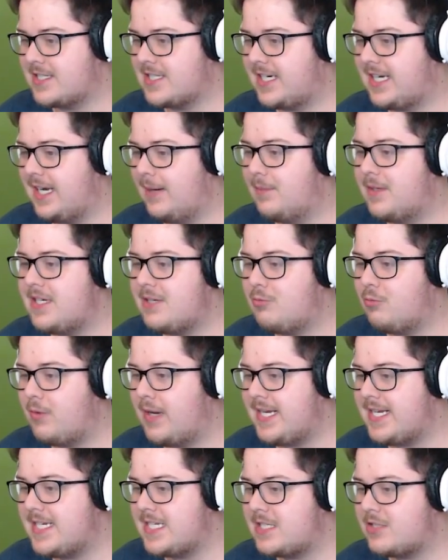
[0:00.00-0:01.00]
Okay, I'm gonna
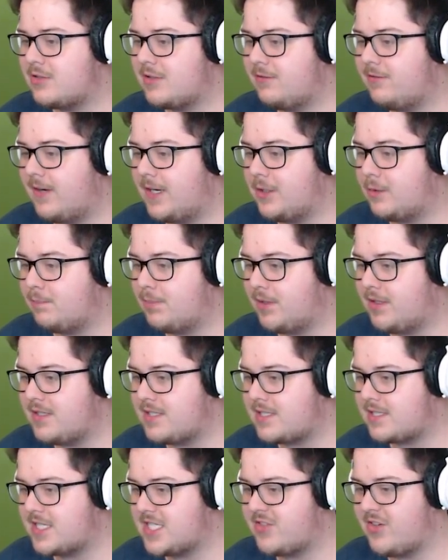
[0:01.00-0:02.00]
wait until the final
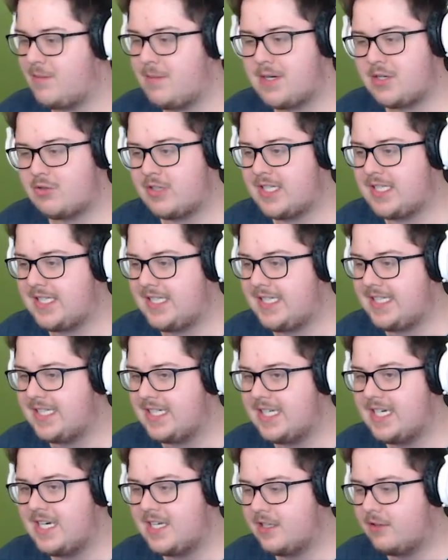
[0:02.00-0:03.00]
boss, because if I remember correctly,
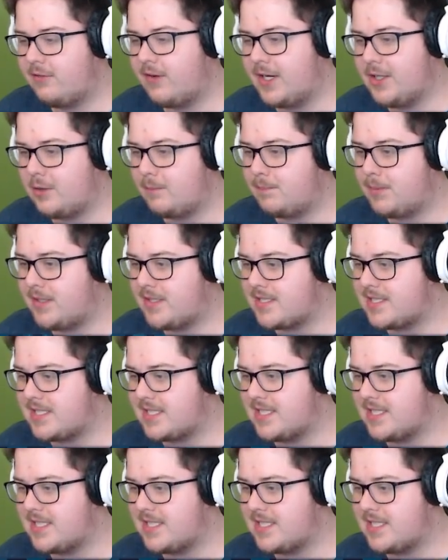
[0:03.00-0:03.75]
the final boss